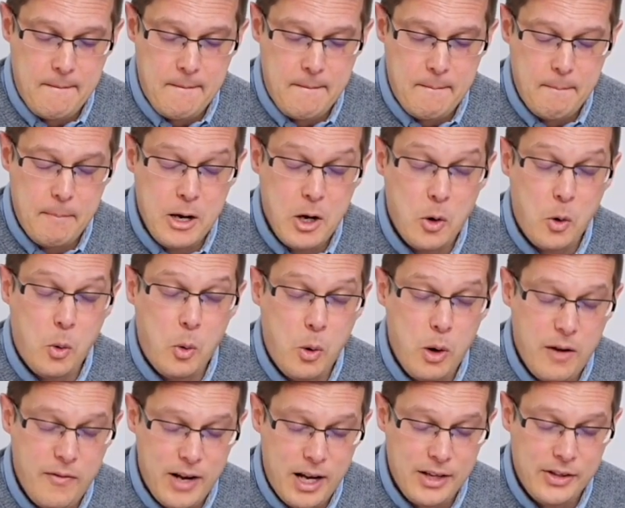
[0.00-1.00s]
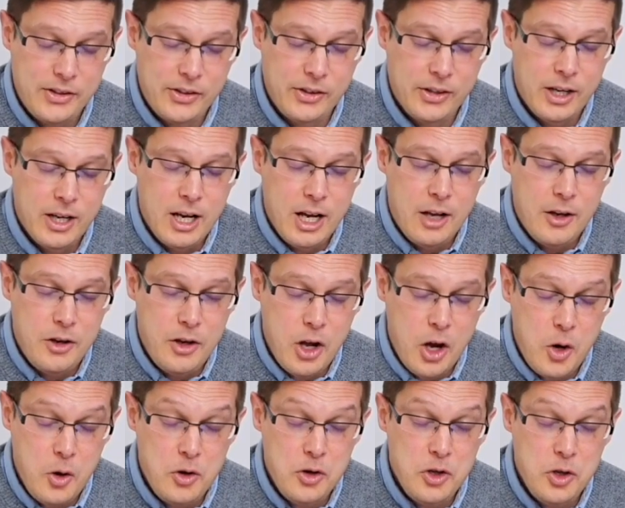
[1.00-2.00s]
may all of us know
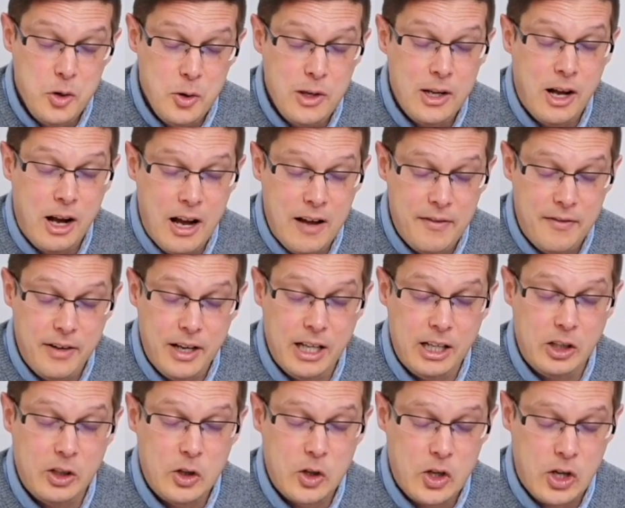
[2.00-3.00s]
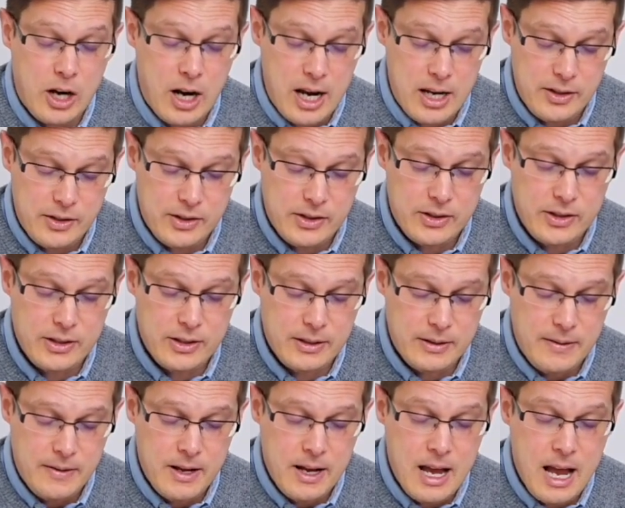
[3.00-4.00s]
new life in Christ
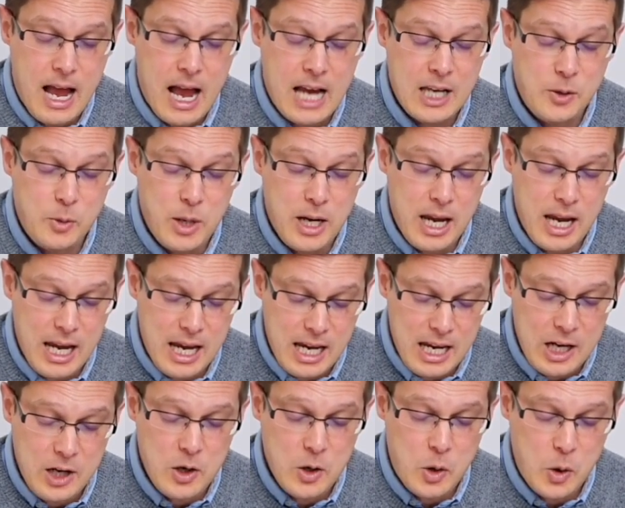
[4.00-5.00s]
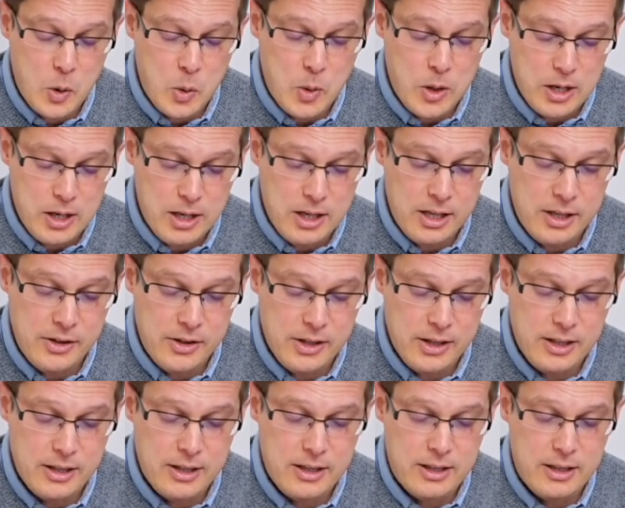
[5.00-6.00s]
as we hear your word
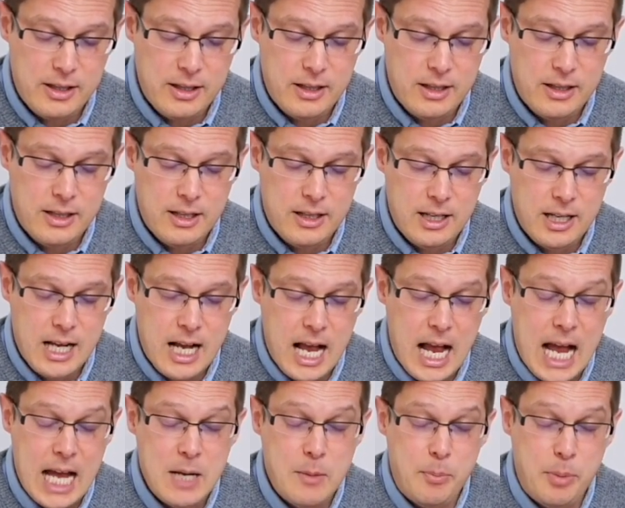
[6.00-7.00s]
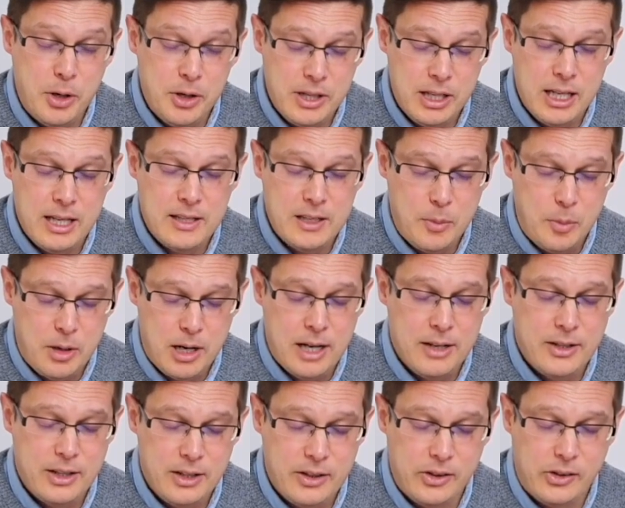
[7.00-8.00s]
and put it into
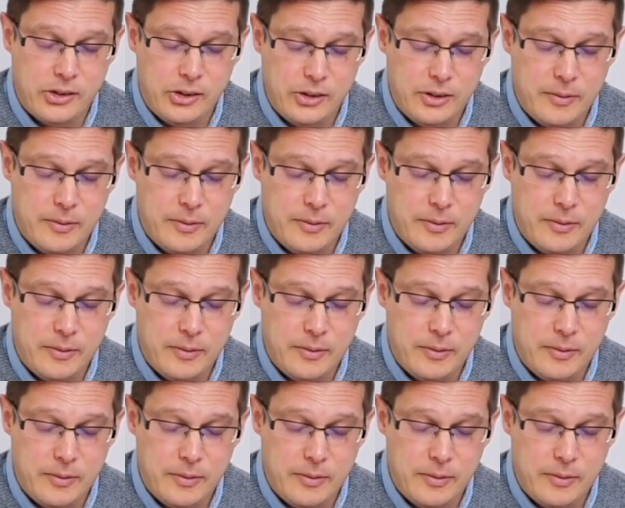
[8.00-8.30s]
practice.